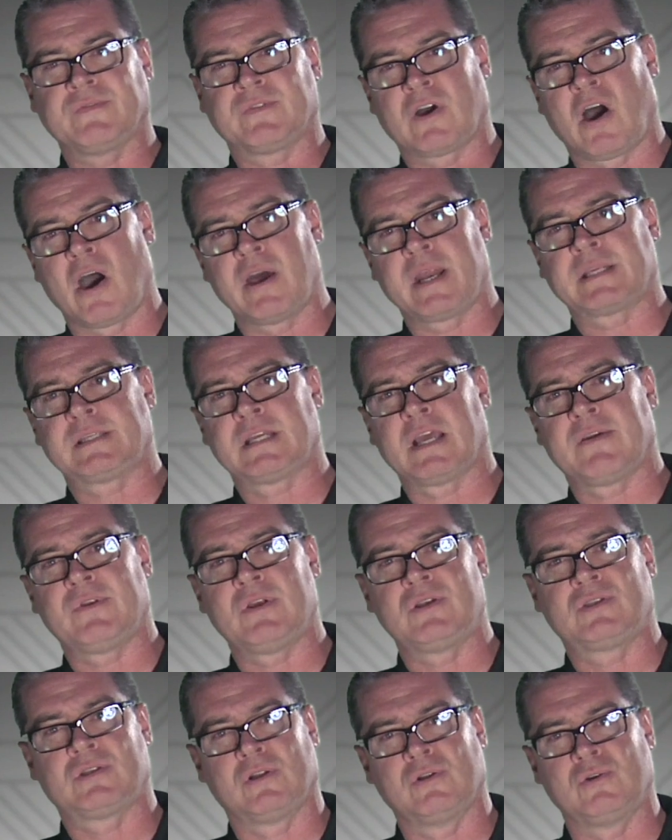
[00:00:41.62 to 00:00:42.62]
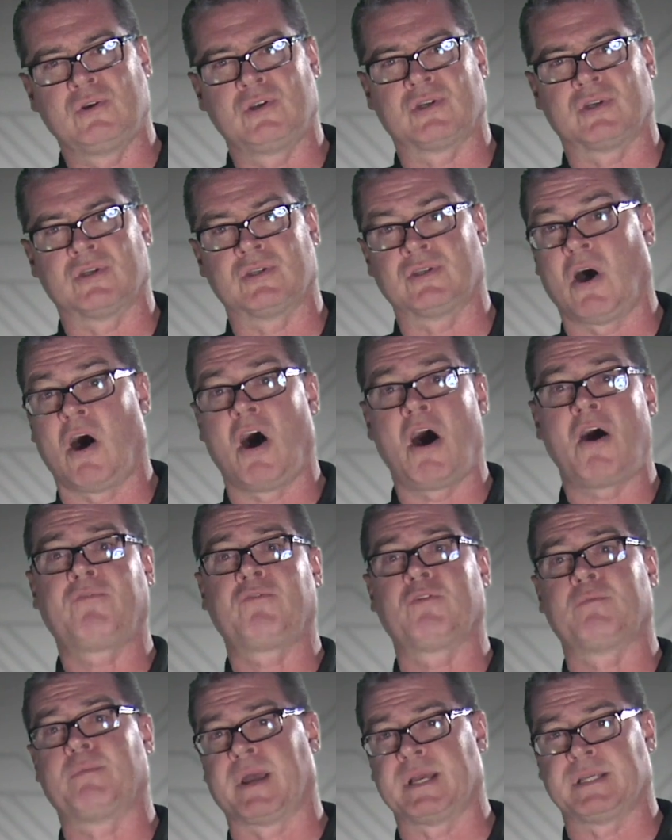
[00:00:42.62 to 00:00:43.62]
of connectivity solutions
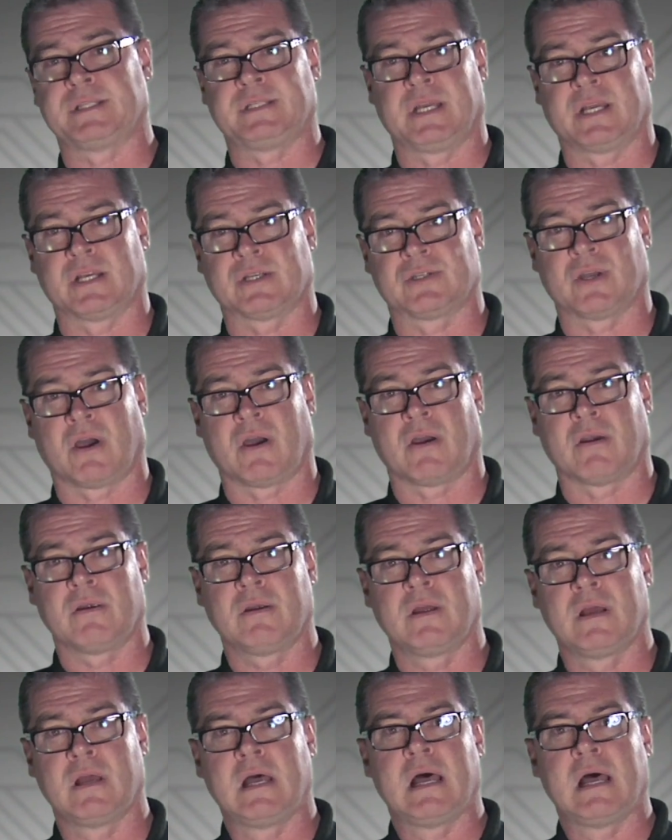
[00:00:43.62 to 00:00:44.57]
offered by C S R